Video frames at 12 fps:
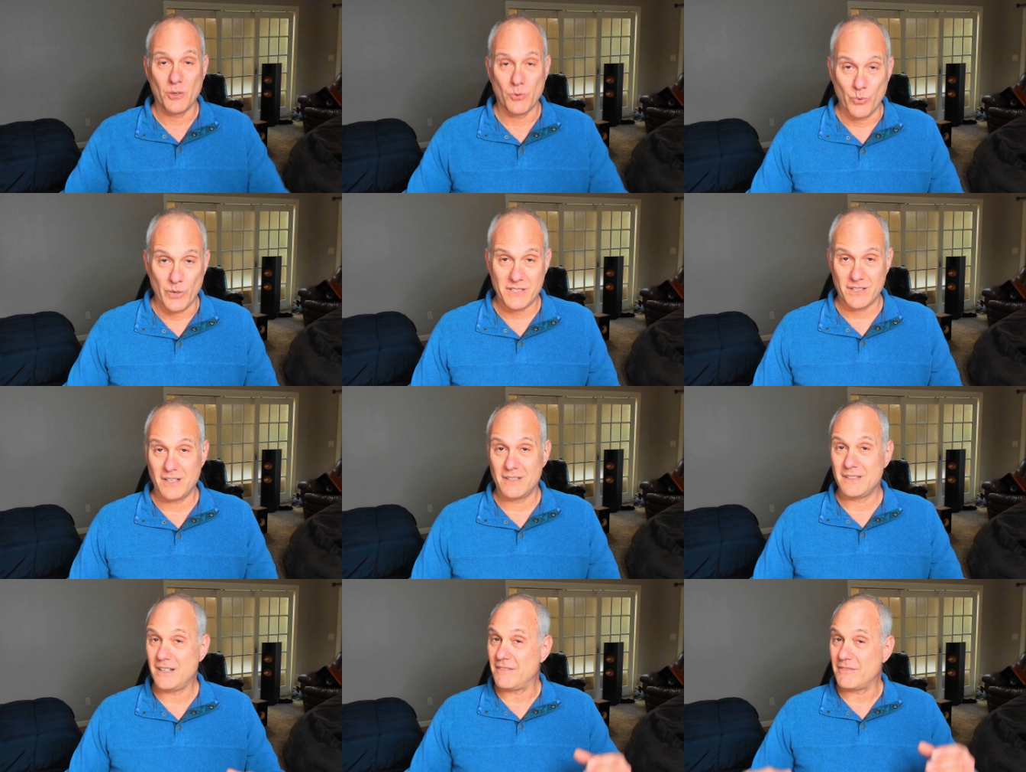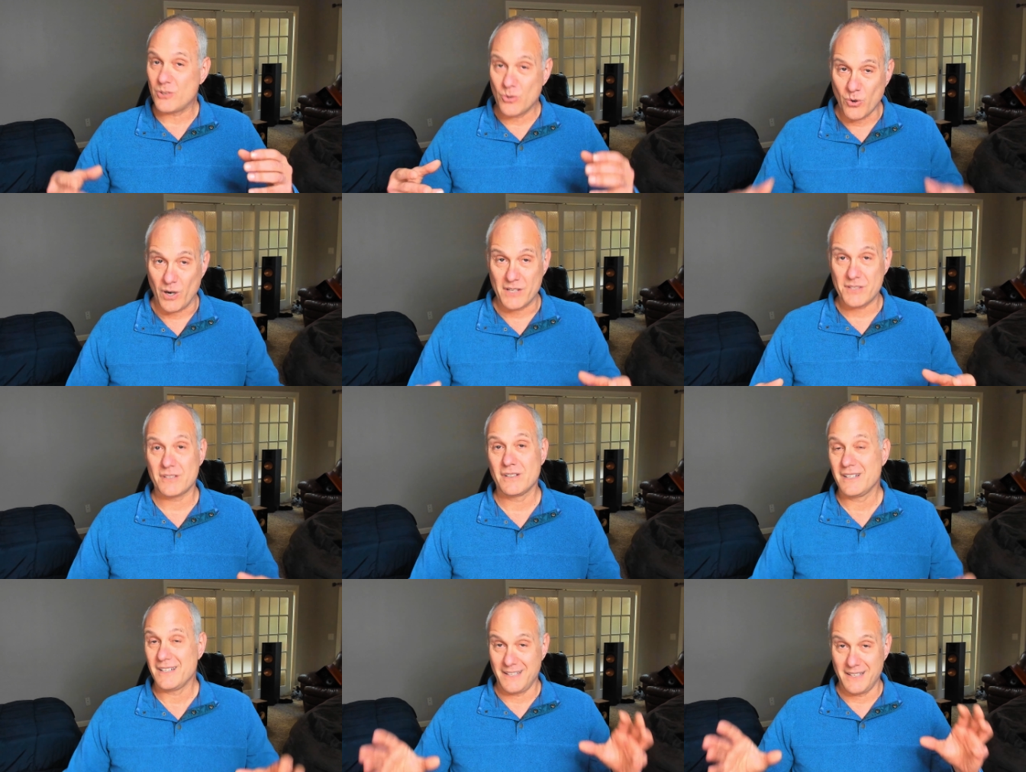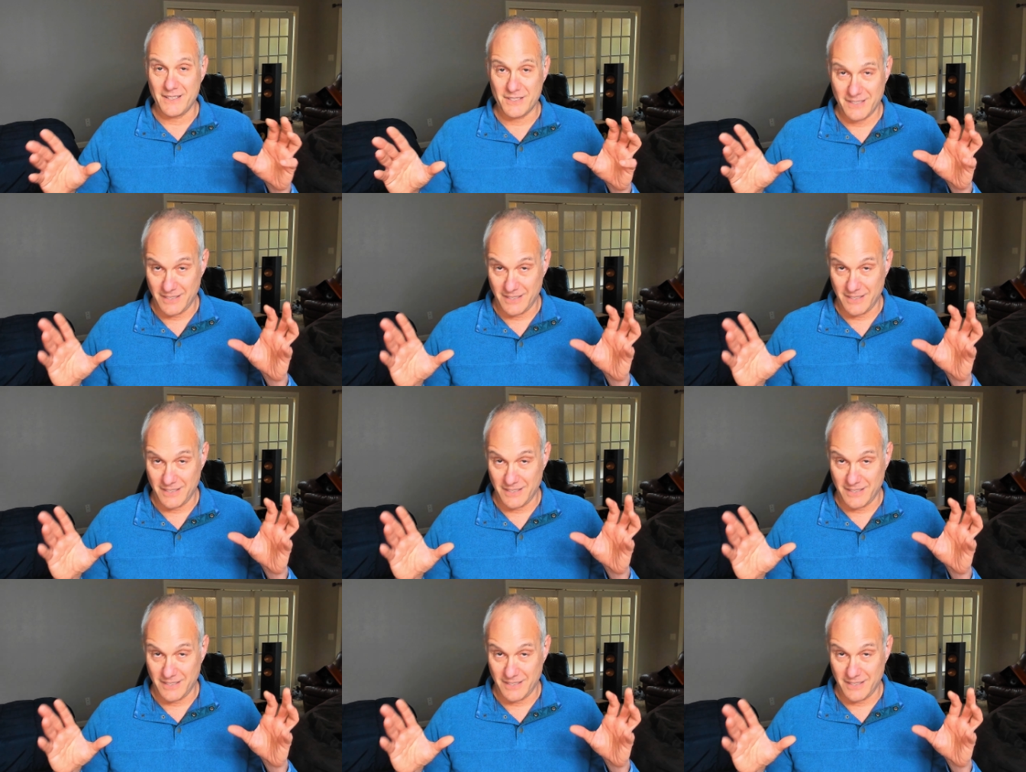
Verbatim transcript: which of course is